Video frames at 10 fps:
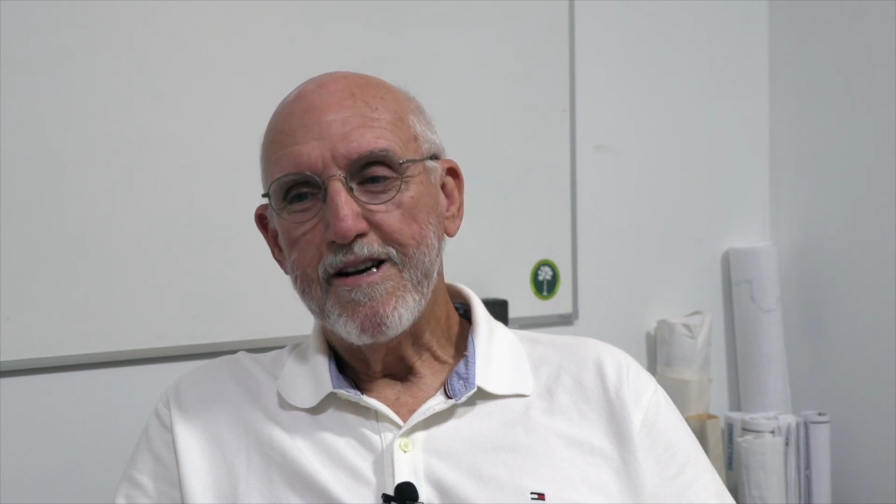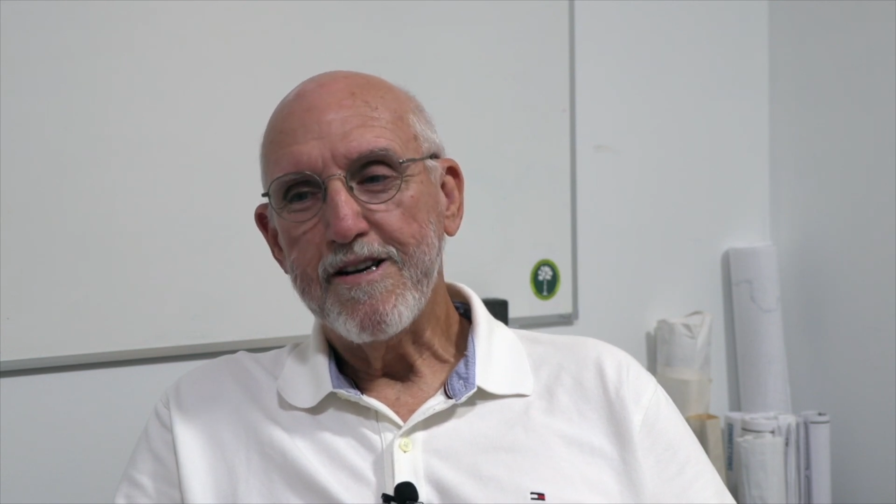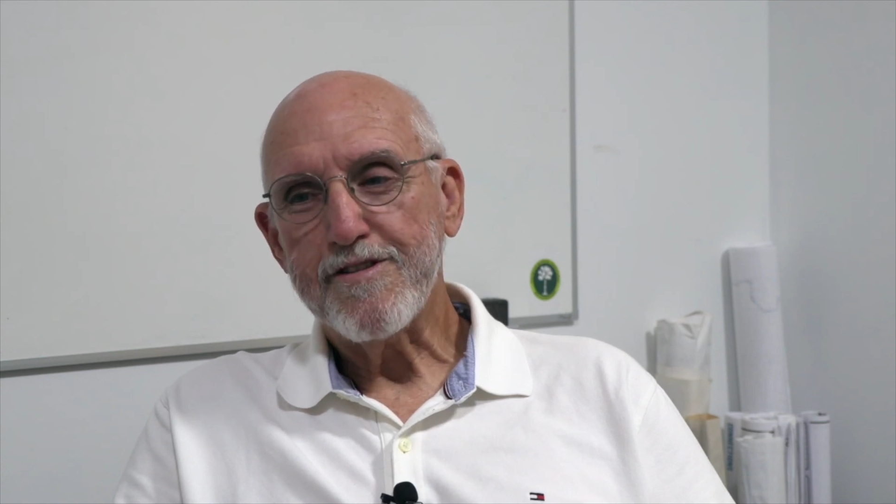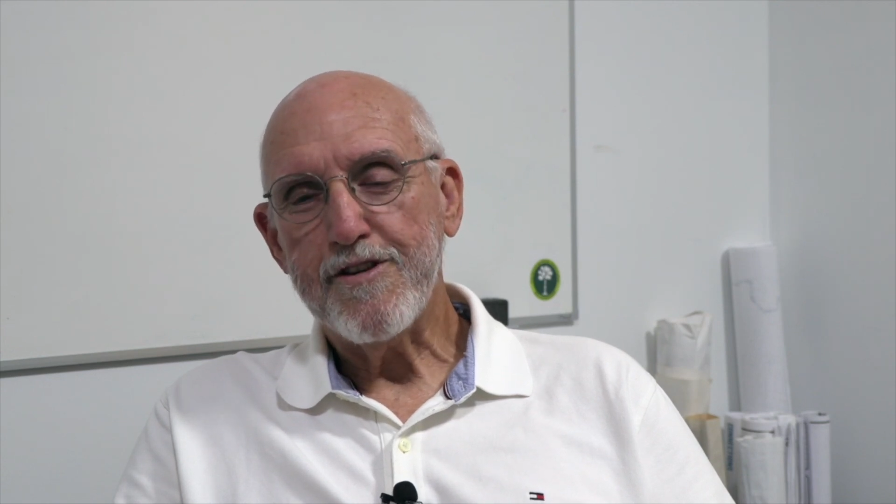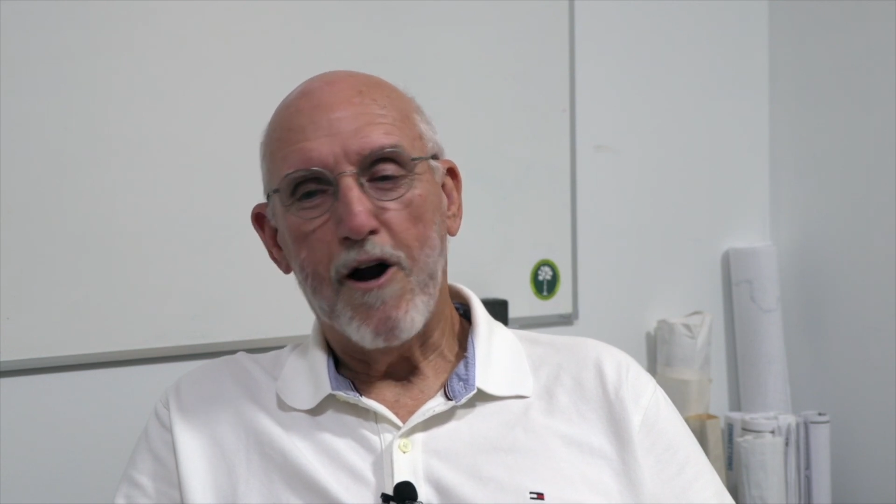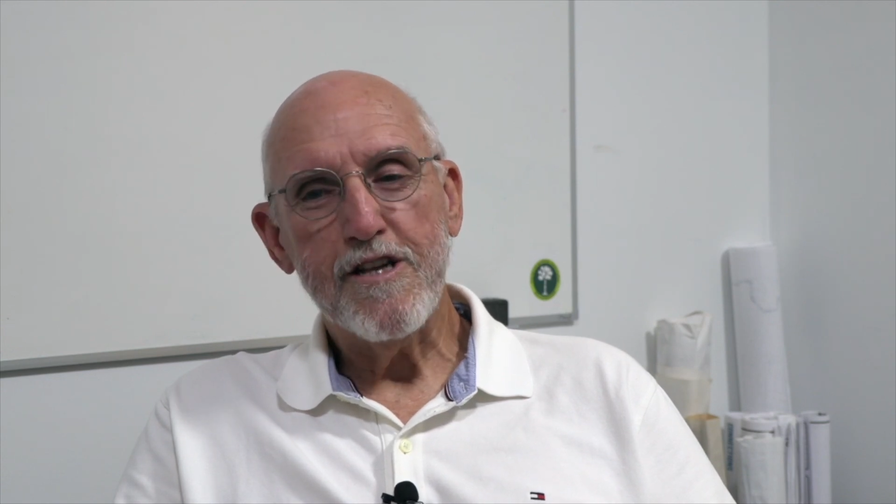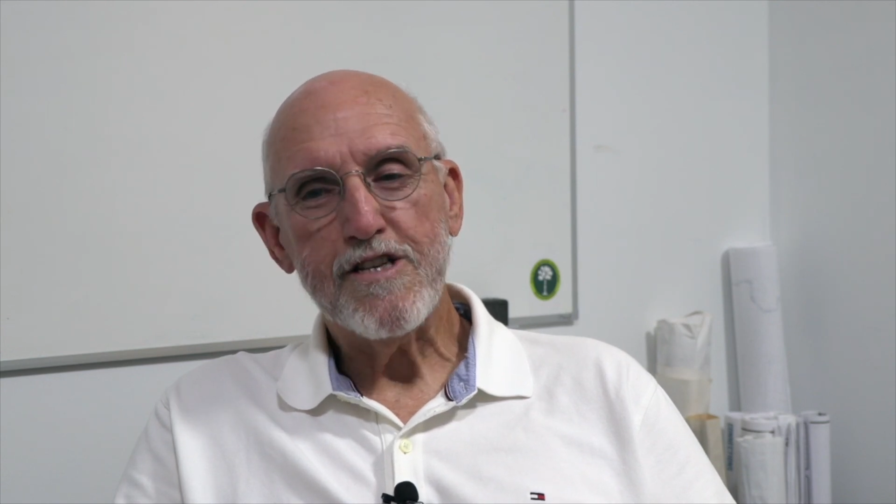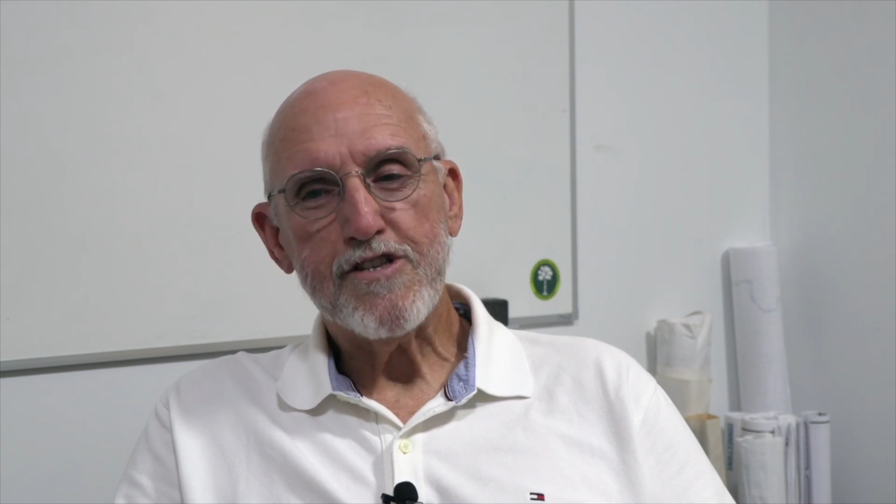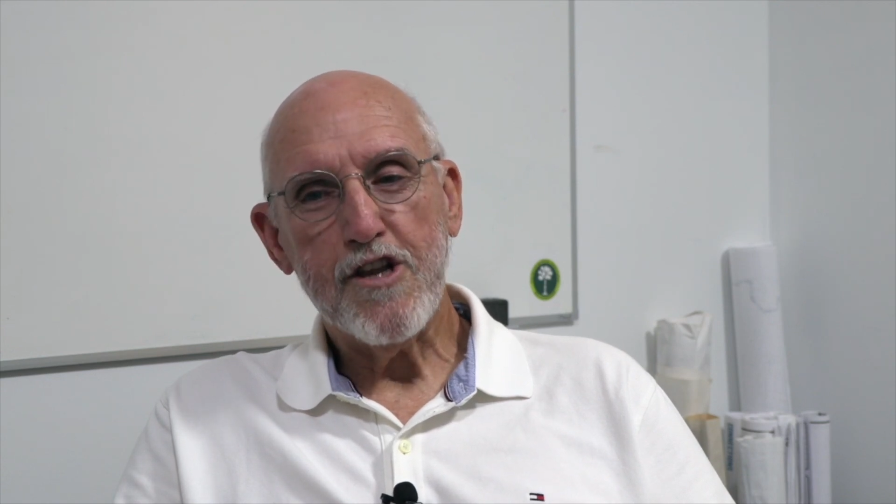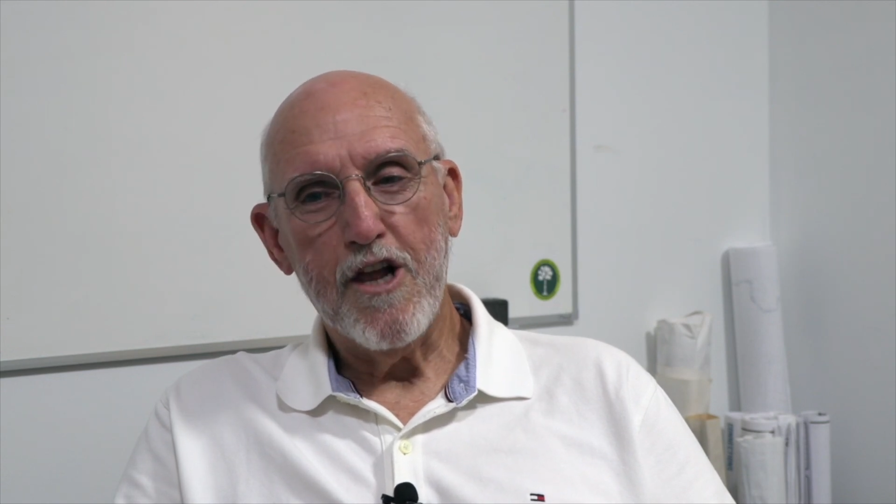It
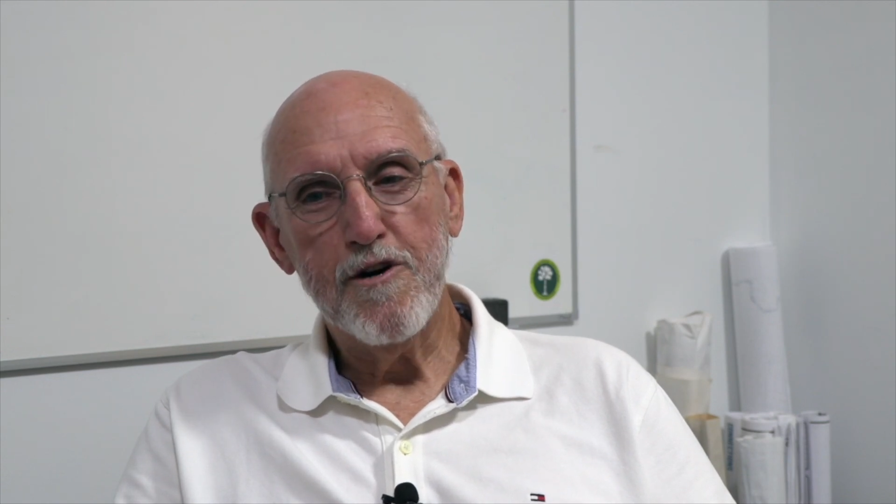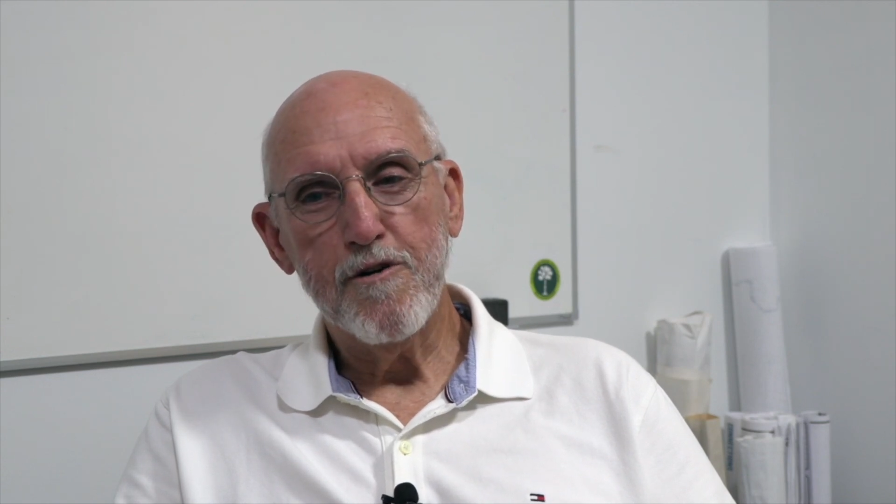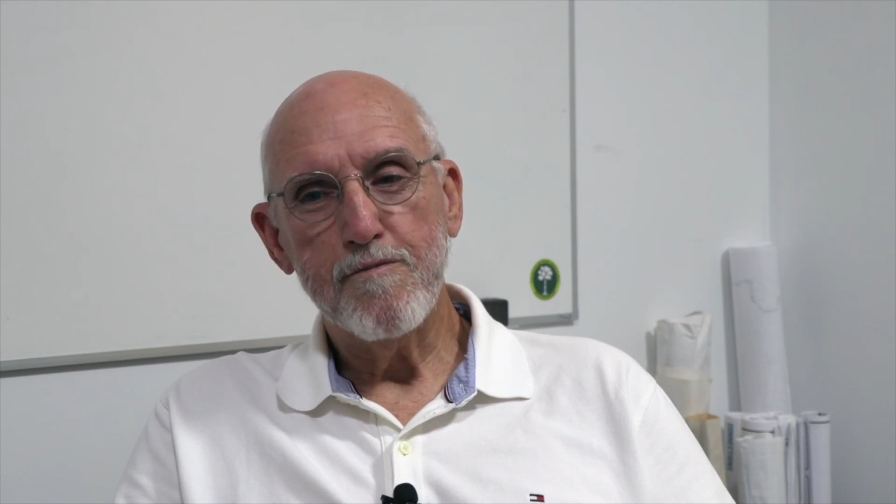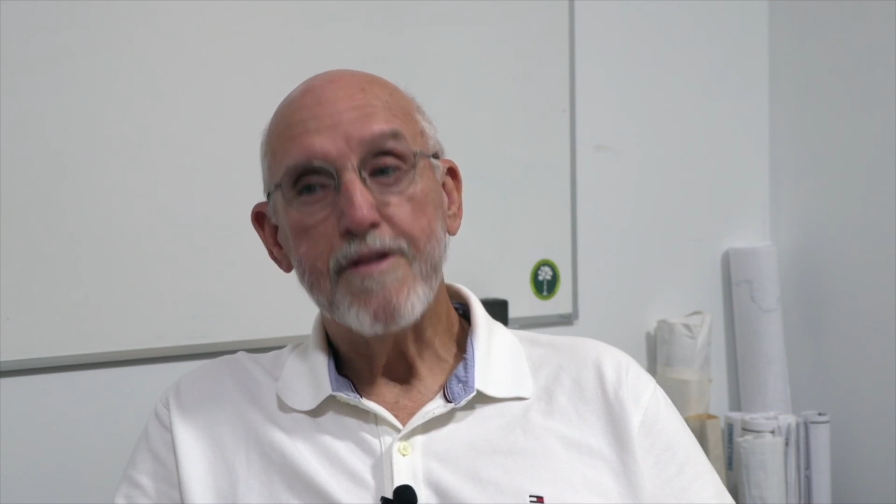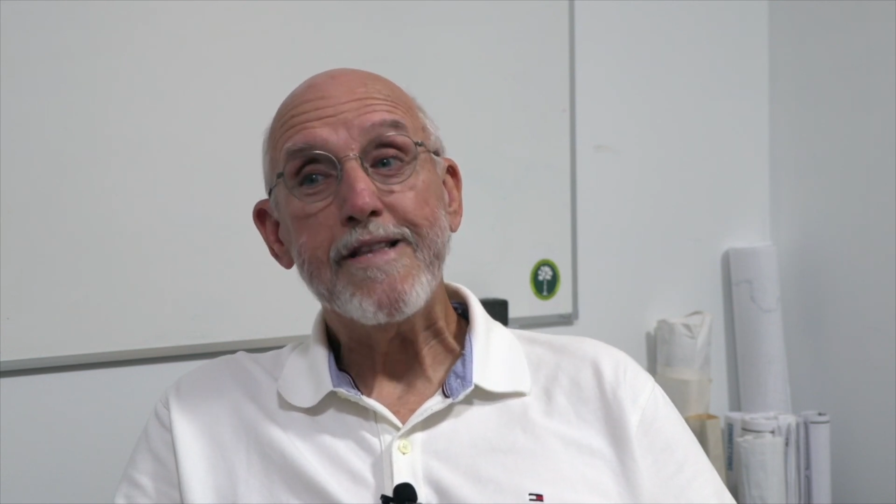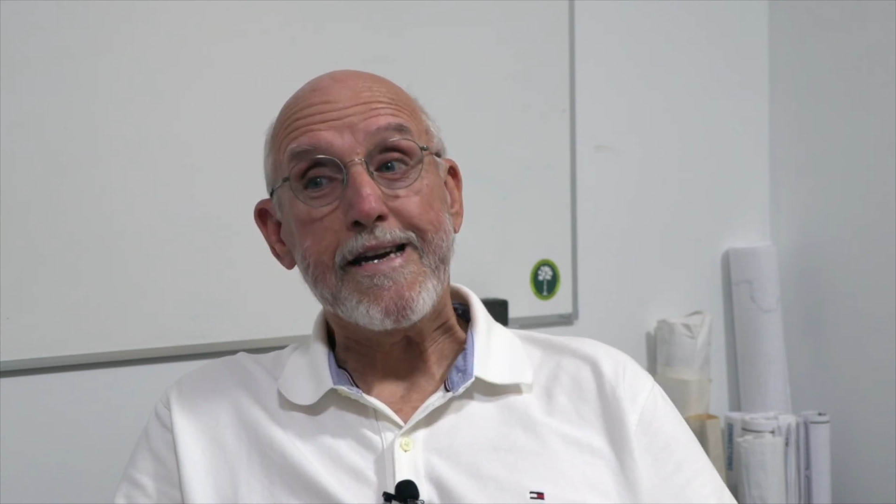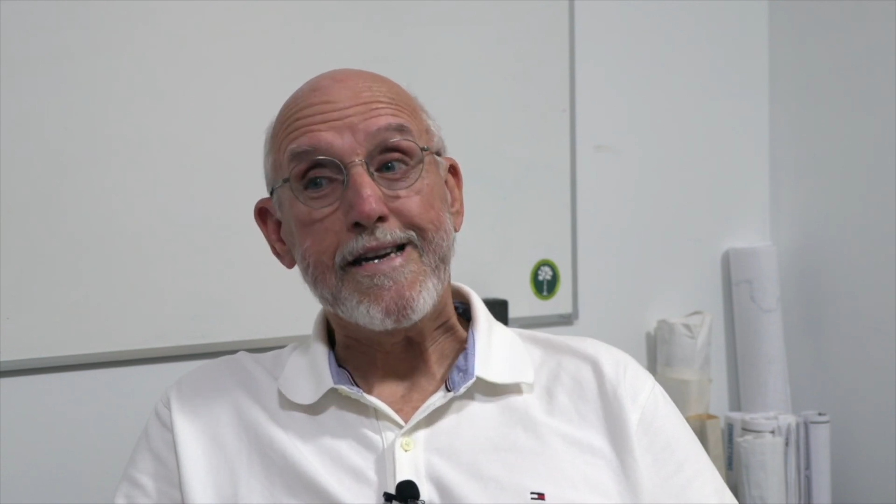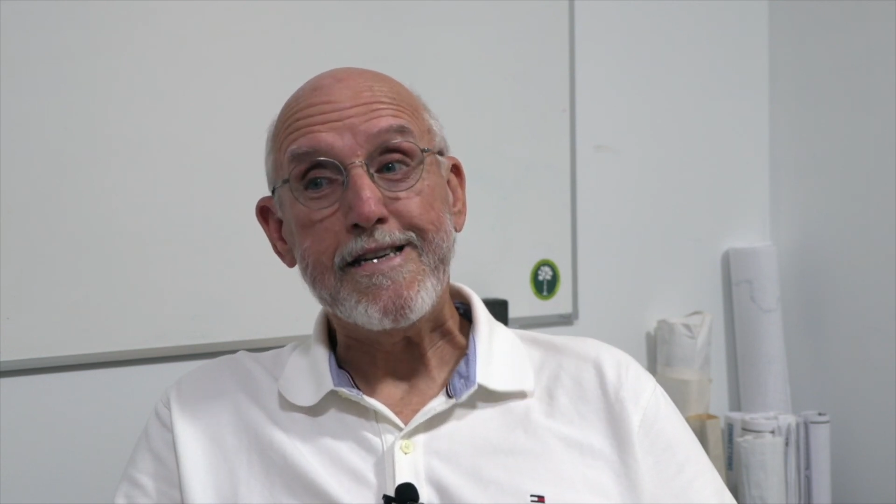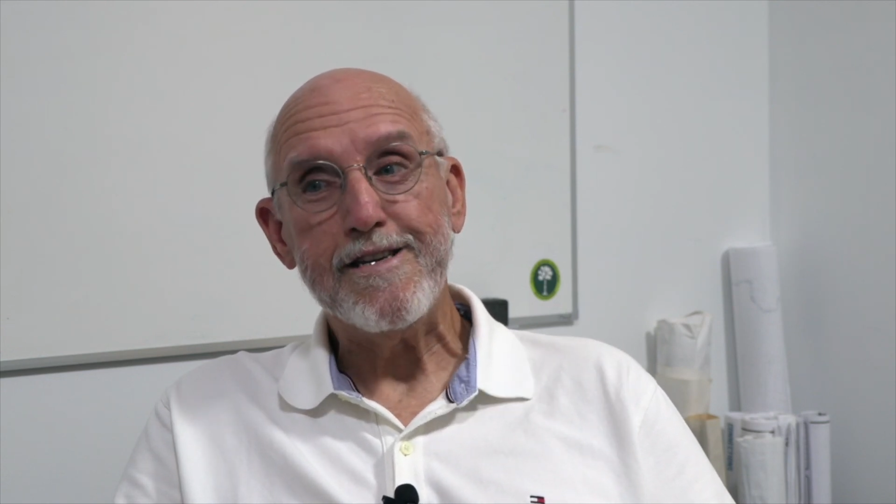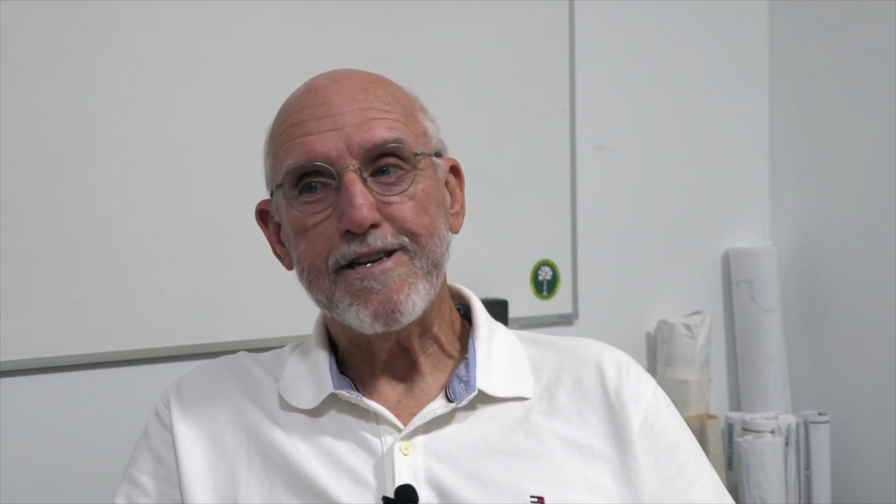started slow, the
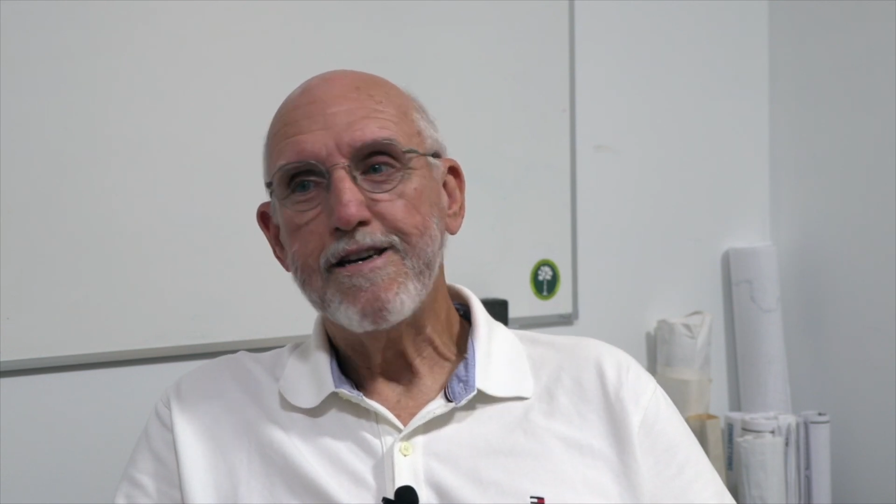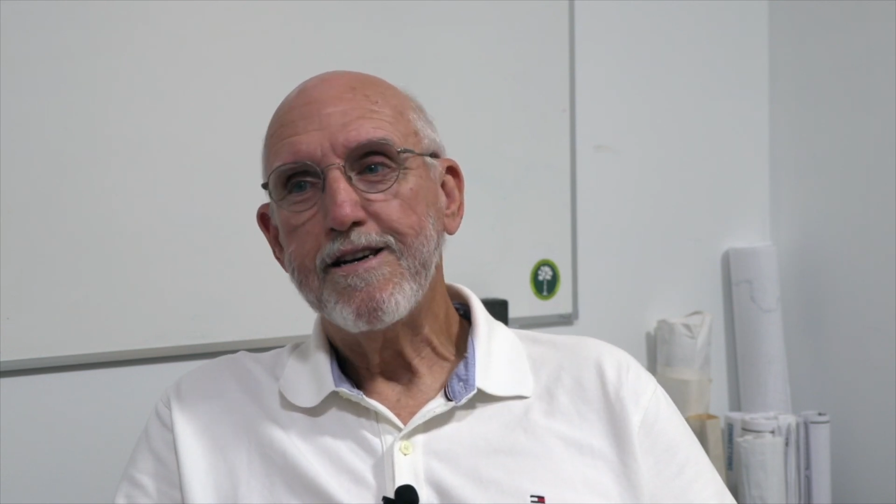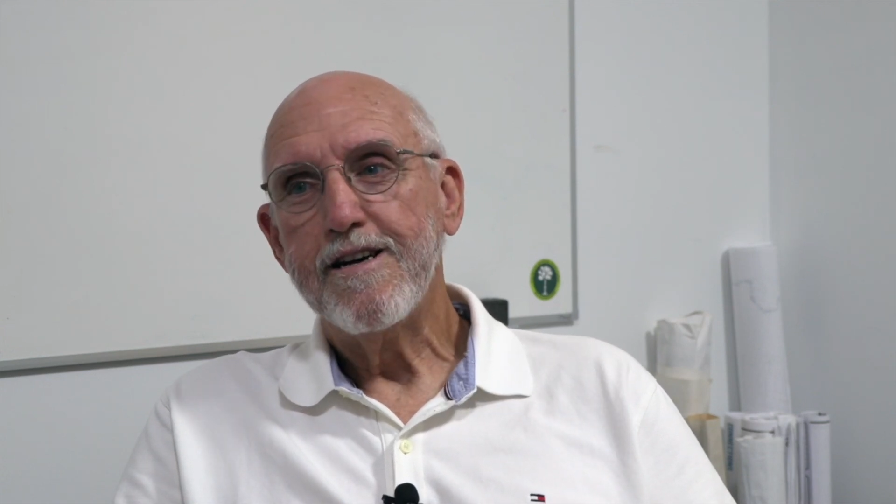heat,